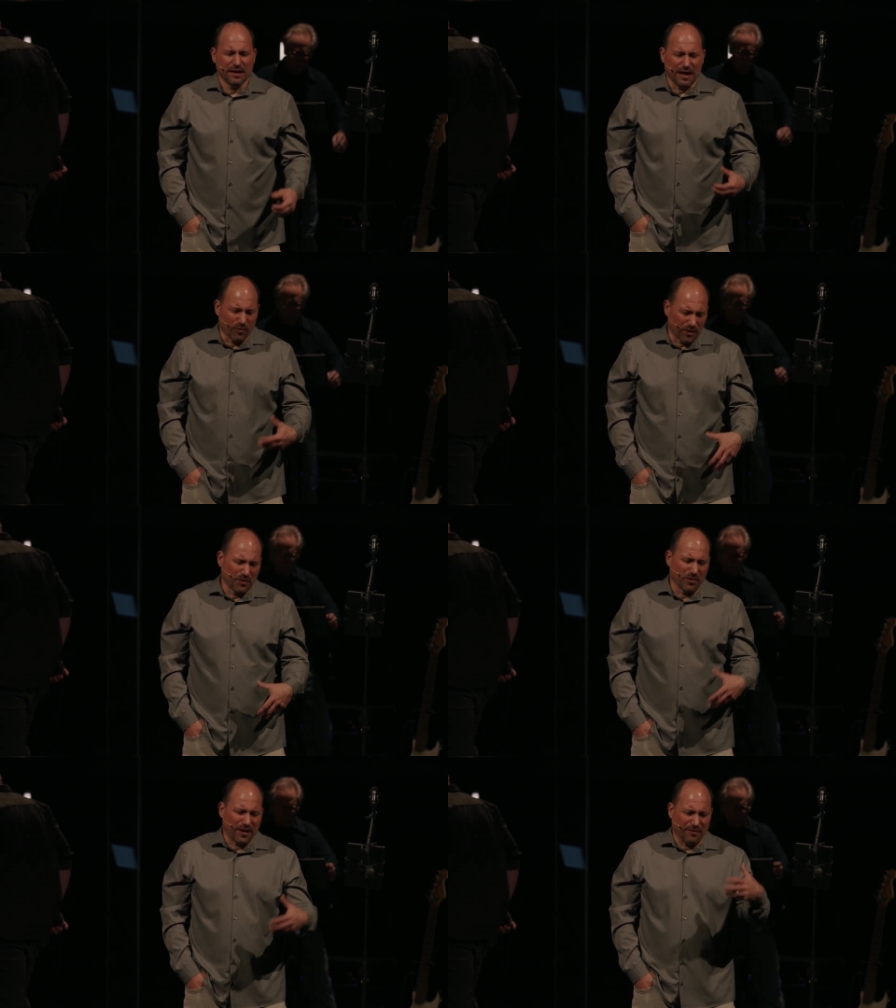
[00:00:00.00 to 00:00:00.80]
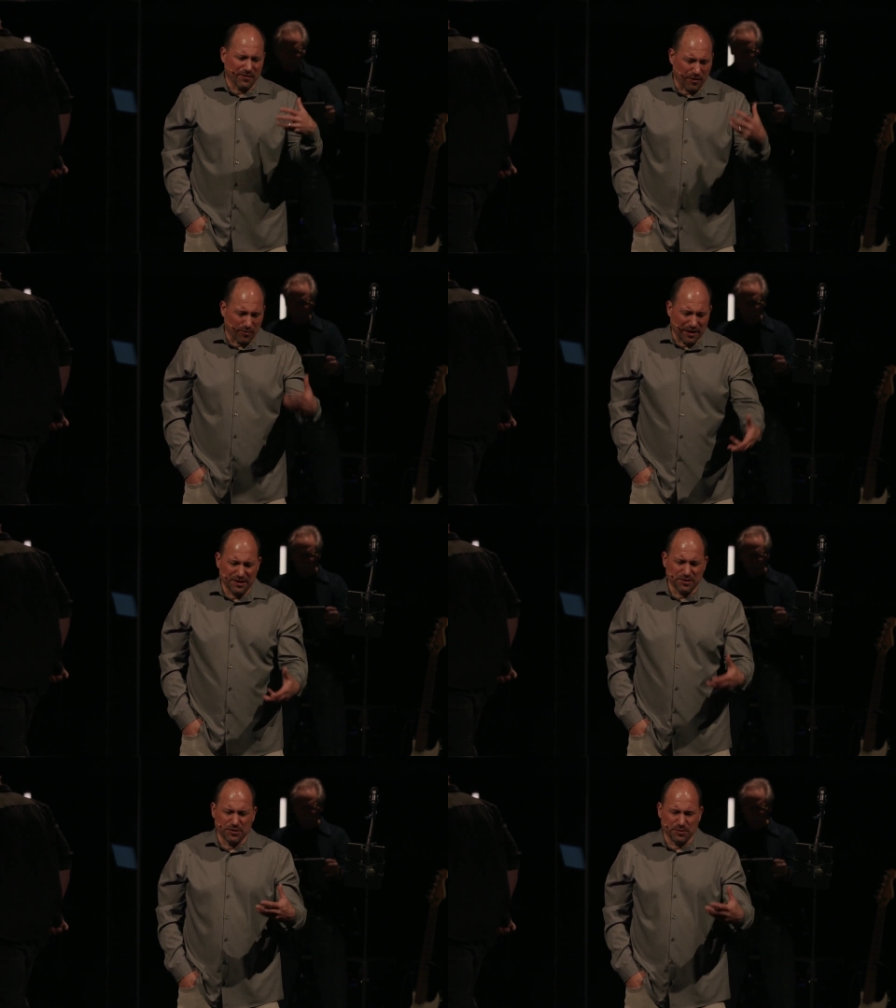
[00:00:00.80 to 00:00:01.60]
I want to know that I've got a
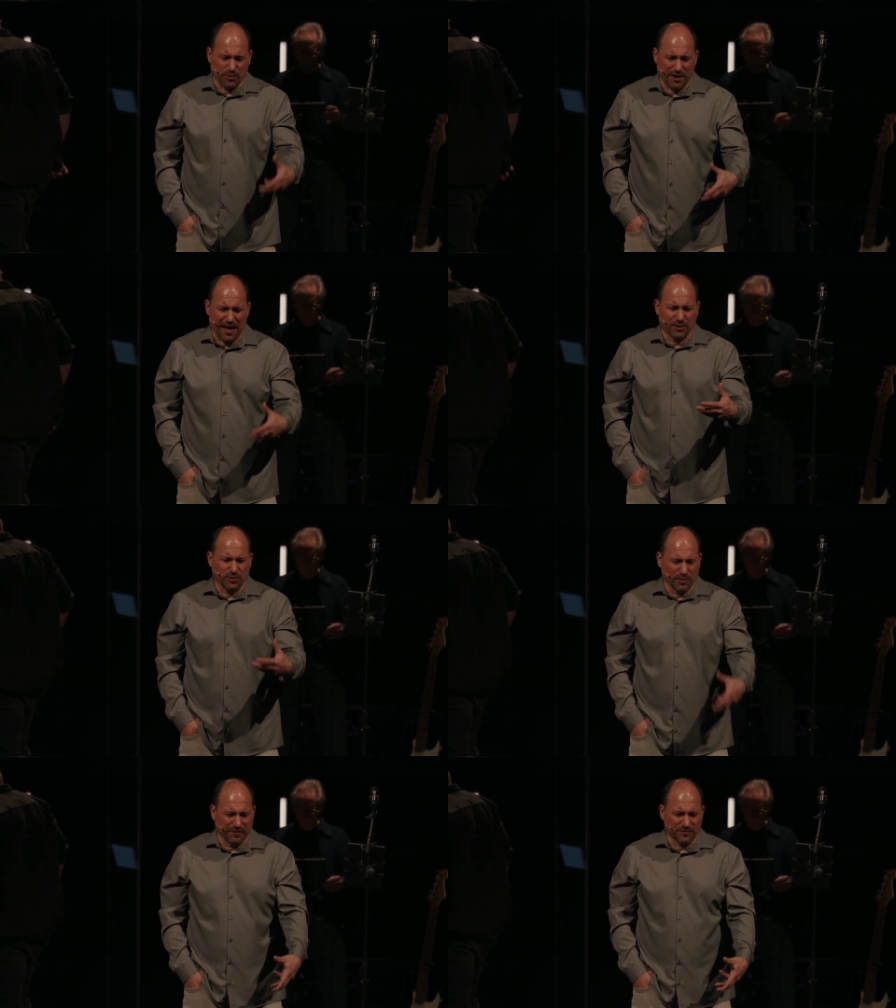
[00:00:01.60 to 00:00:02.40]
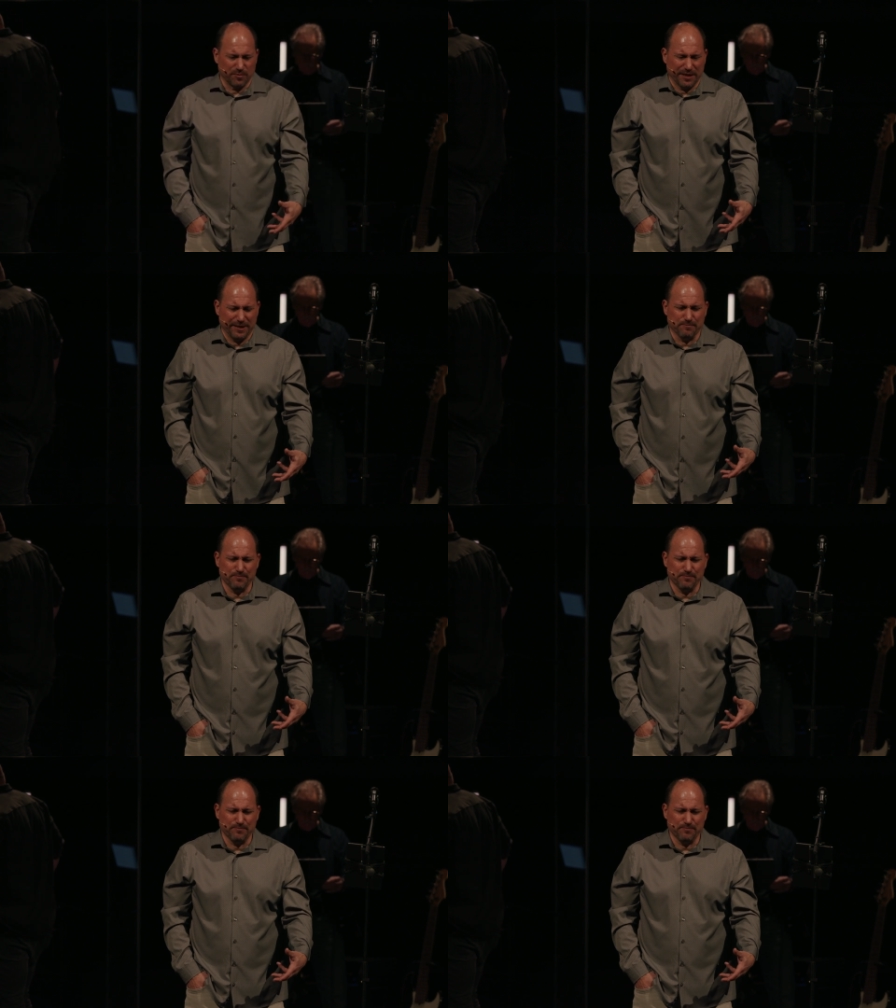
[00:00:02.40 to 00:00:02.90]
relationship with a God who loves me,